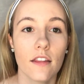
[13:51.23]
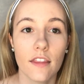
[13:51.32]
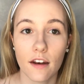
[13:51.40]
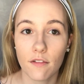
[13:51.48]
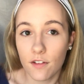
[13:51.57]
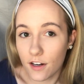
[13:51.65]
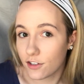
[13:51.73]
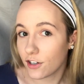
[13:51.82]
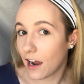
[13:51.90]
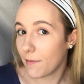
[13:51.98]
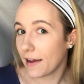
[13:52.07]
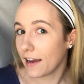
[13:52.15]
Then finish
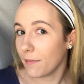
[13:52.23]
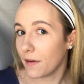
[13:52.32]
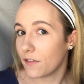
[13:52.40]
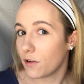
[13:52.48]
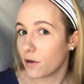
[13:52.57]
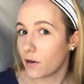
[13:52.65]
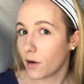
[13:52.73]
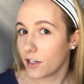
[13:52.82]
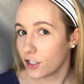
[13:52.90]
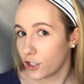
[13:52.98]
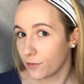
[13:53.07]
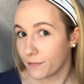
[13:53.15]
your eye makeup if you would
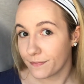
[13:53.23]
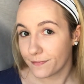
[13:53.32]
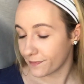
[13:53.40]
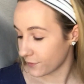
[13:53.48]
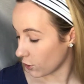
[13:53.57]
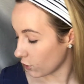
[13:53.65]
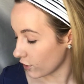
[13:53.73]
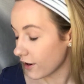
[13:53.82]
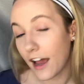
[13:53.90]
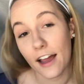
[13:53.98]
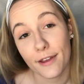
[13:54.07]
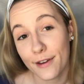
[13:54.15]
want to, or
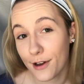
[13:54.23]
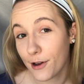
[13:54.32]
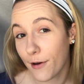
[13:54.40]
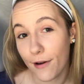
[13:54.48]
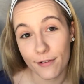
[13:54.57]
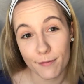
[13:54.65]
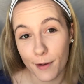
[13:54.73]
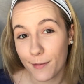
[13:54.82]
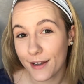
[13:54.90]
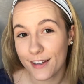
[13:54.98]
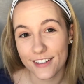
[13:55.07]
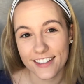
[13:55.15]
not. You could go out in
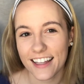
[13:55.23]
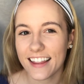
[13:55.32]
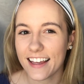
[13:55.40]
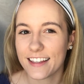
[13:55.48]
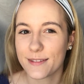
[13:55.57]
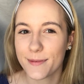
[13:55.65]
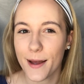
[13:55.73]
public just like this.